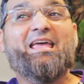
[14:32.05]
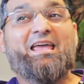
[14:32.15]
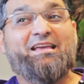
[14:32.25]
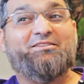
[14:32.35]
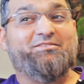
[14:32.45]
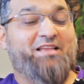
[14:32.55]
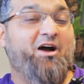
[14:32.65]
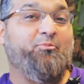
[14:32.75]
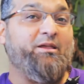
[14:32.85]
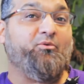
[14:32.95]
is
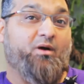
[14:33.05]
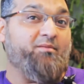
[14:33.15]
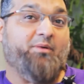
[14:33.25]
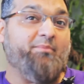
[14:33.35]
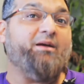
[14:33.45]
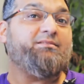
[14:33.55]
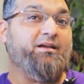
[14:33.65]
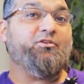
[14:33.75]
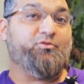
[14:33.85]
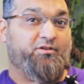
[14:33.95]
now being run by my
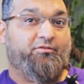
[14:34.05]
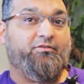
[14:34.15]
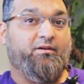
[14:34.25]
son Yusuf.